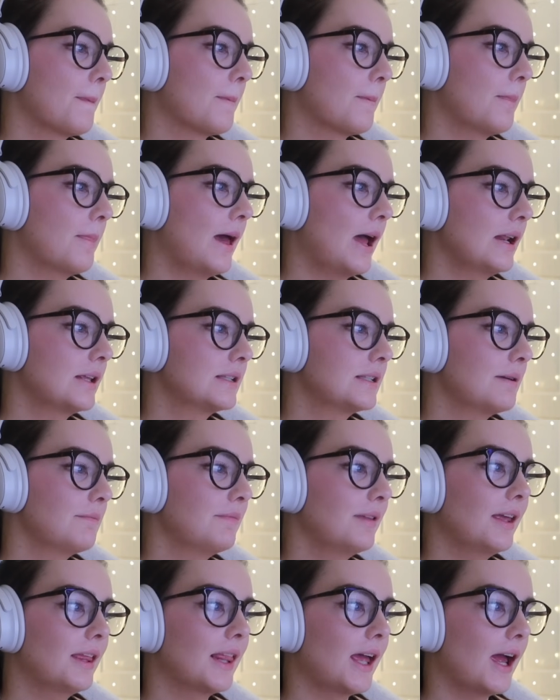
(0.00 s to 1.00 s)
that is
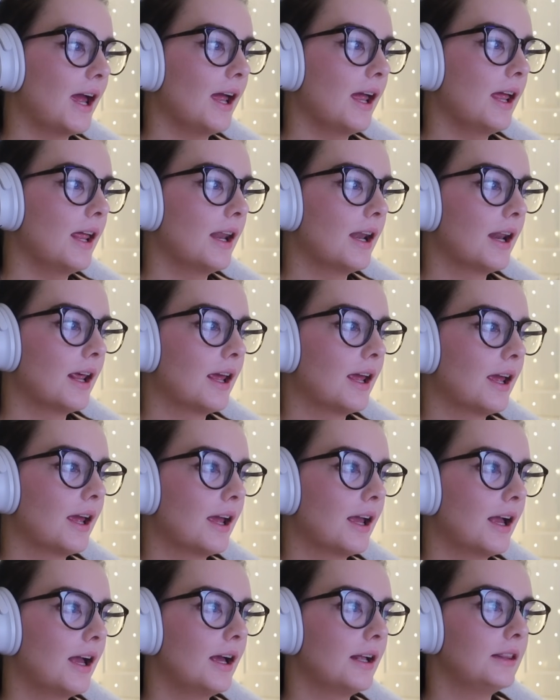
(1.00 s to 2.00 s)
something that
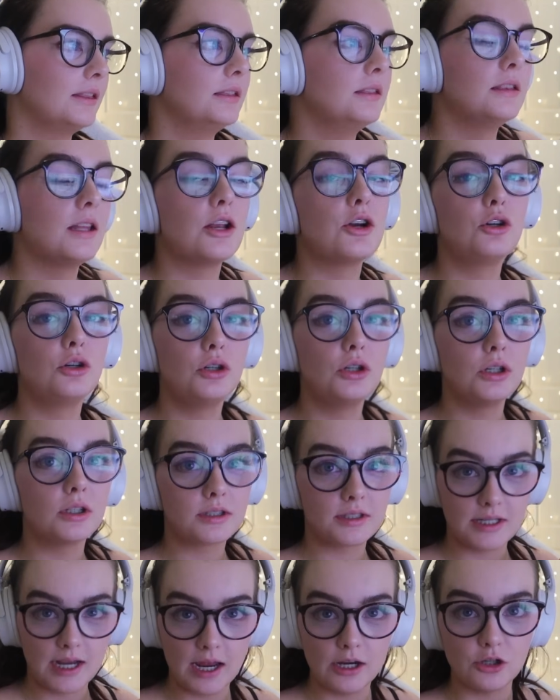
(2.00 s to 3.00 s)
a little
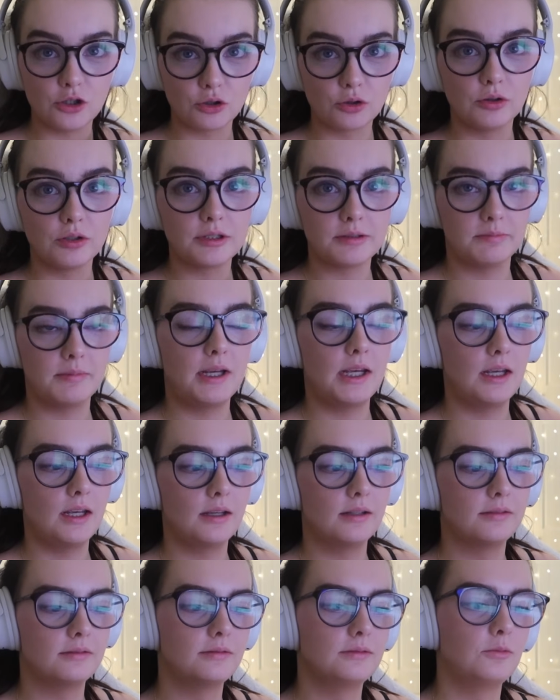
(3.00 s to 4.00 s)
10-year-old
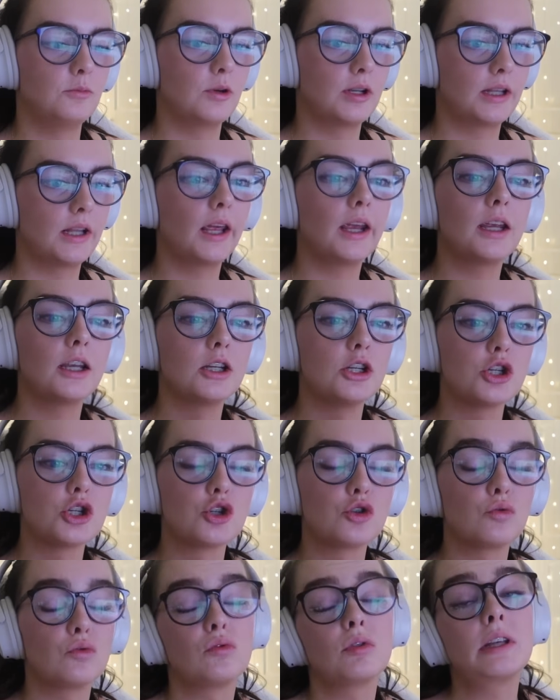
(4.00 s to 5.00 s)
me would like
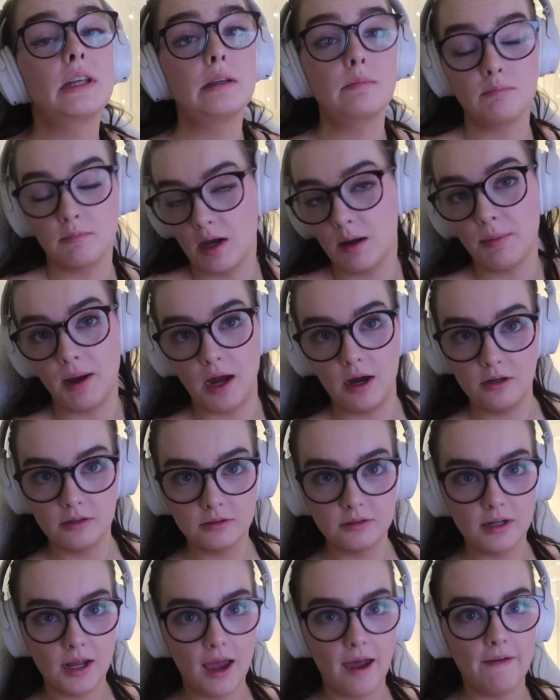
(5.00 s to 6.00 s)
dream about,
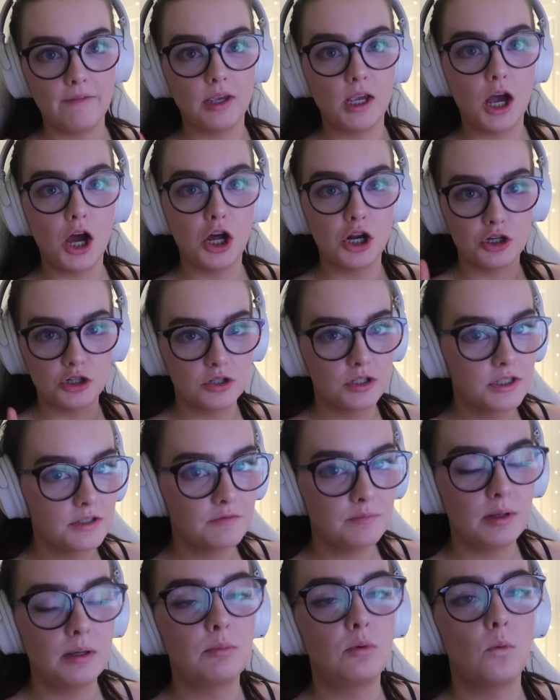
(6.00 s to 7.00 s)
having hundreds
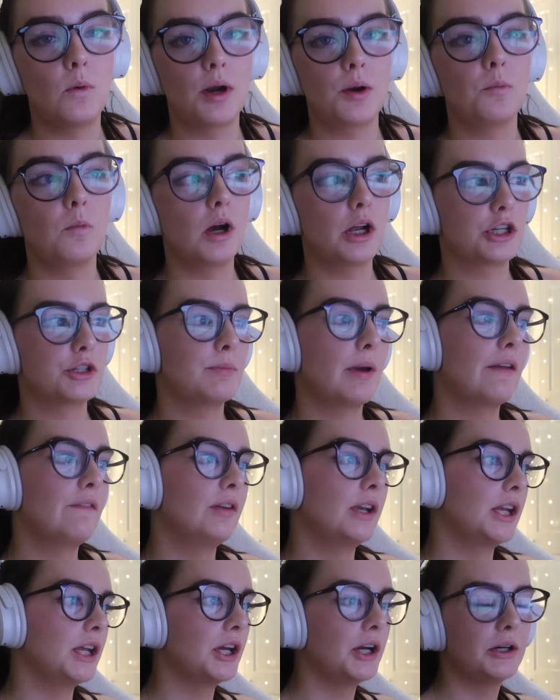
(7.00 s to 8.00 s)
of people want to watch my
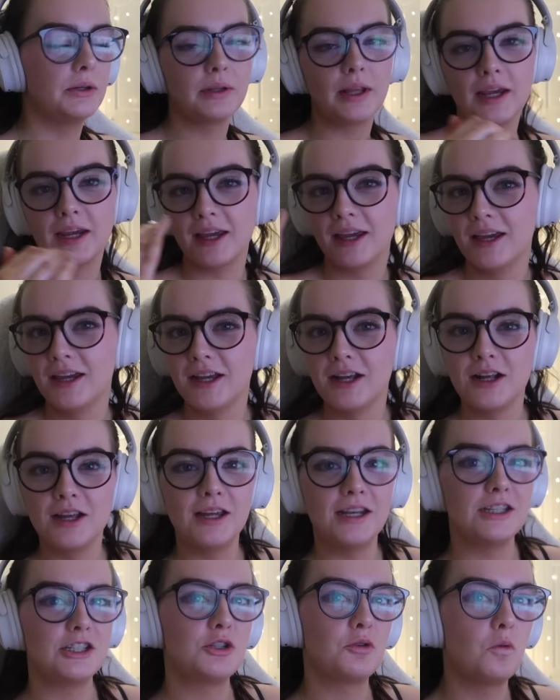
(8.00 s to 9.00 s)
video like
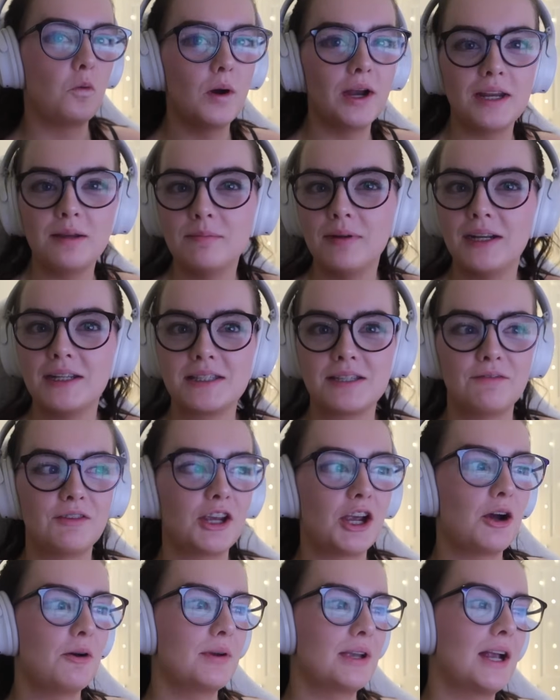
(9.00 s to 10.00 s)
in 20 minutes of it
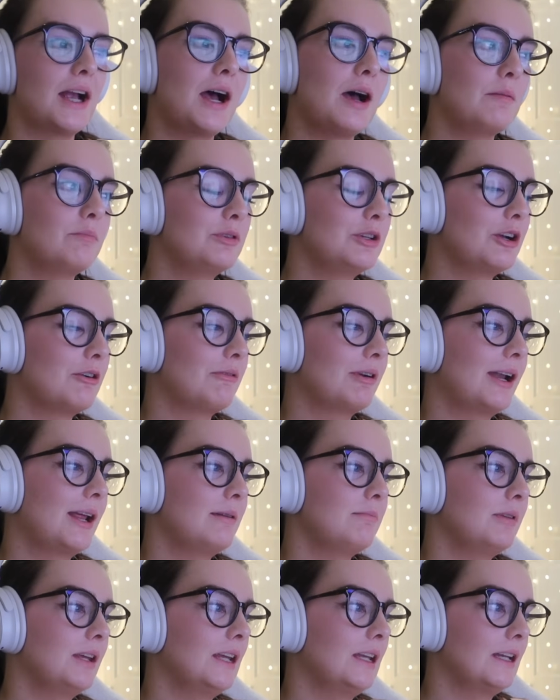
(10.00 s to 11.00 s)
going up. You know what I
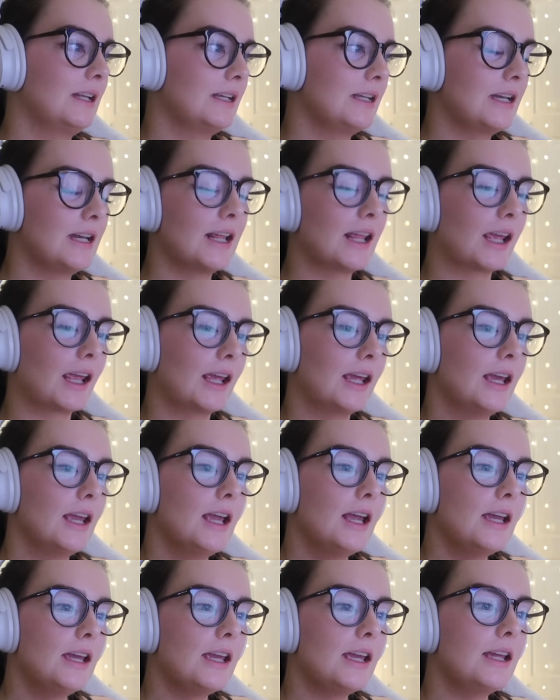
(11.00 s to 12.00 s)
mean?
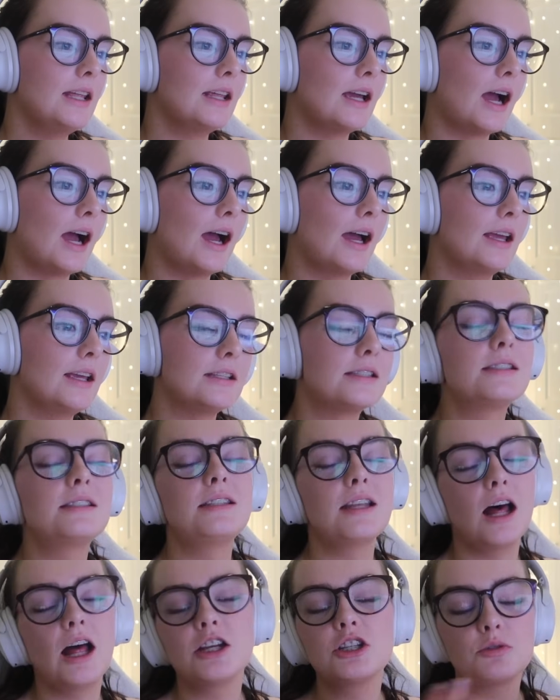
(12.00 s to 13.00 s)
It's
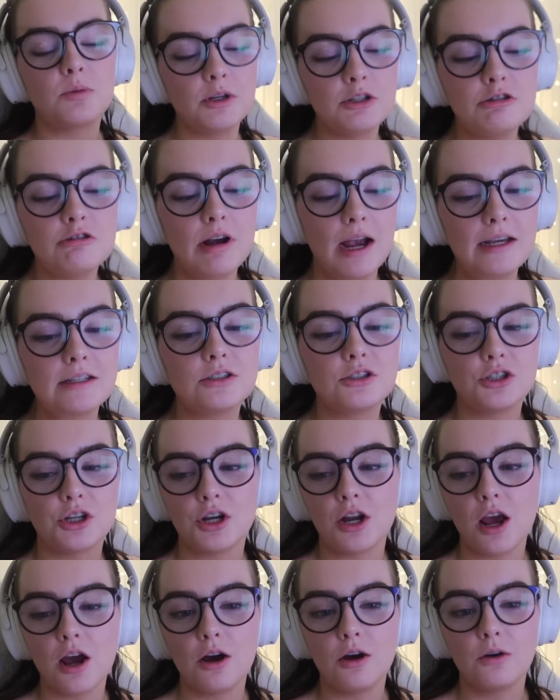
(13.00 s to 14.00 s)
still, I just want you guys to
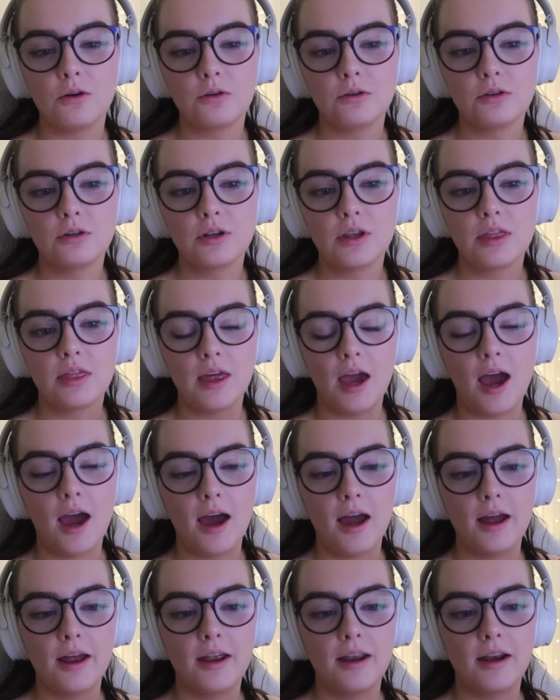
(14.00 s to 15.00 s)
know
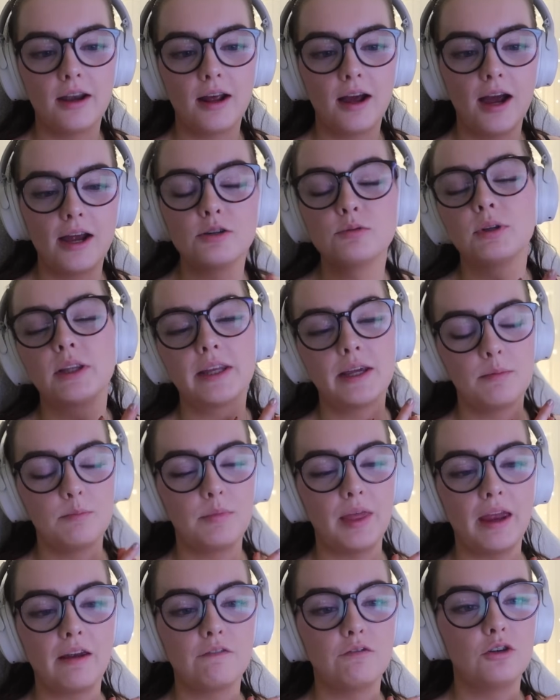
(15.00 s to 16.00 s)
that I really am
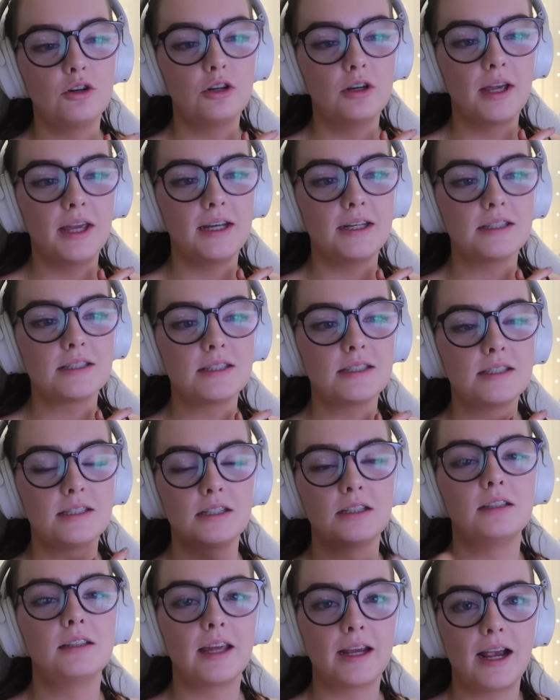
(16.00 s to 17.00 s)
thankful, and it's
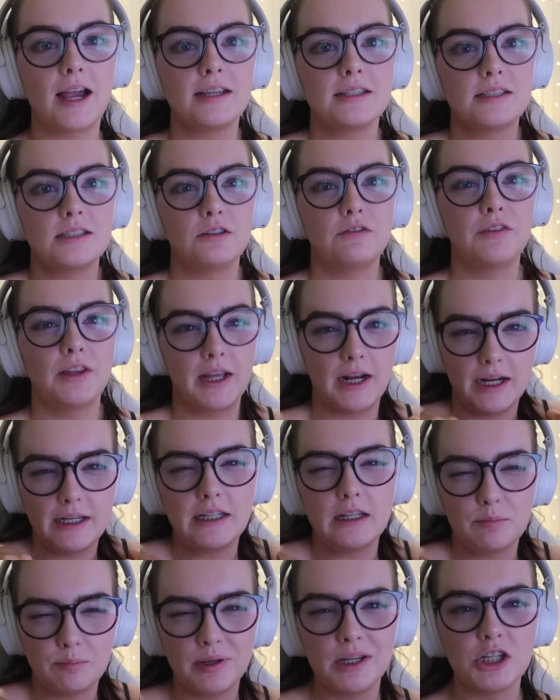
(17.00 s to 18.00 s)
still like I still feel like I
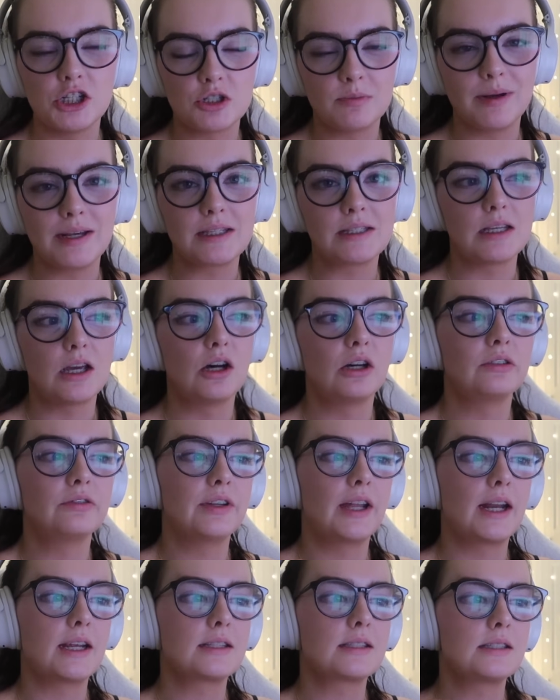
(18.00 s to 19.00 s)
need to pinch myself,
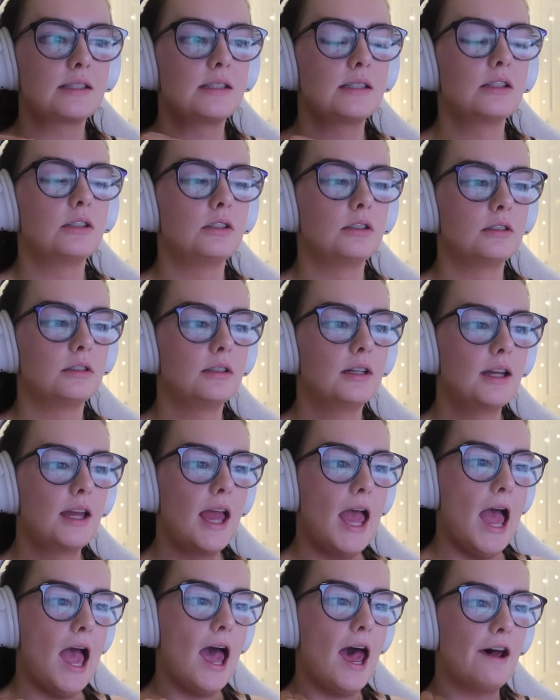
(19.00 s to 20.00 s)
and I still
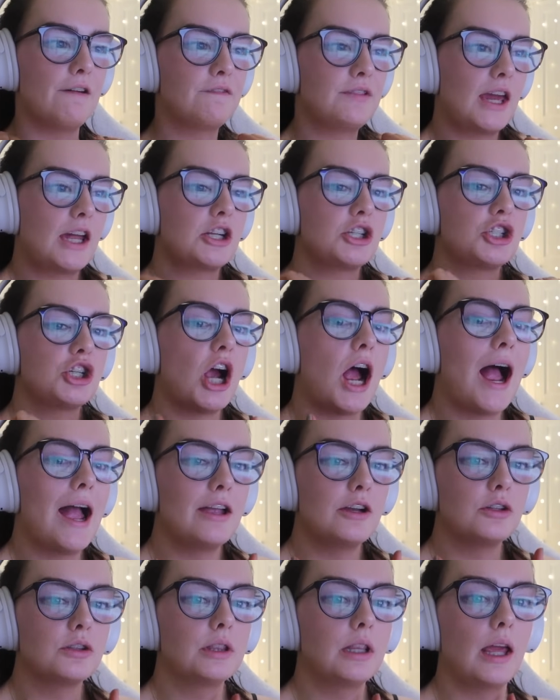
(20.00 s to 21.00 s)
have that
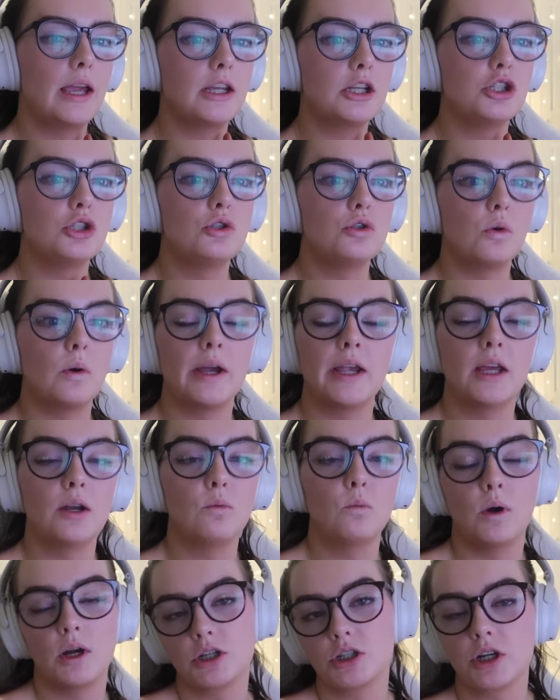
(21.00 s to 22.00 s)
childlike joy
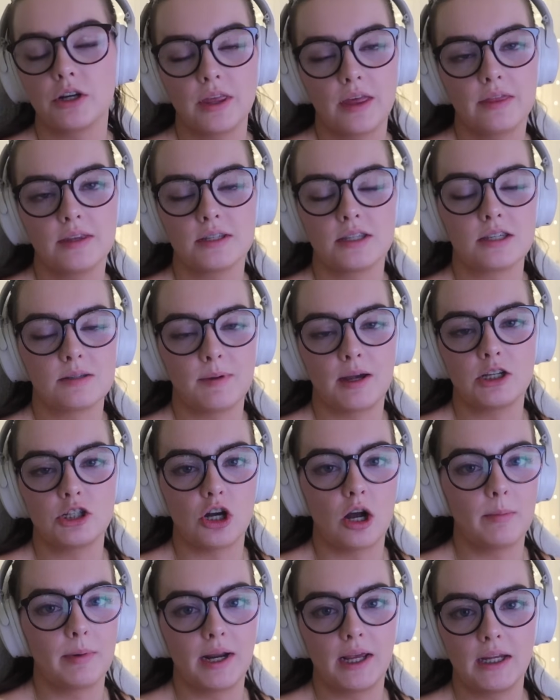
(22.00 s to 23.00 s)
and wonder that this is my
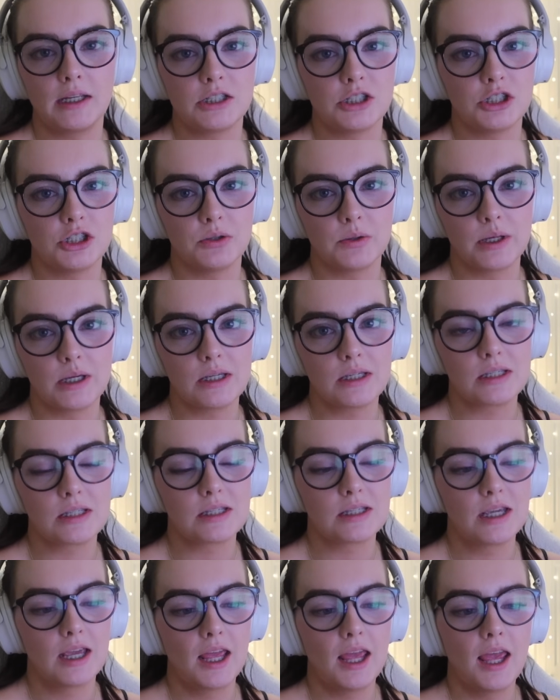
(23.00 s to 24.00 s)
job and I get to do this.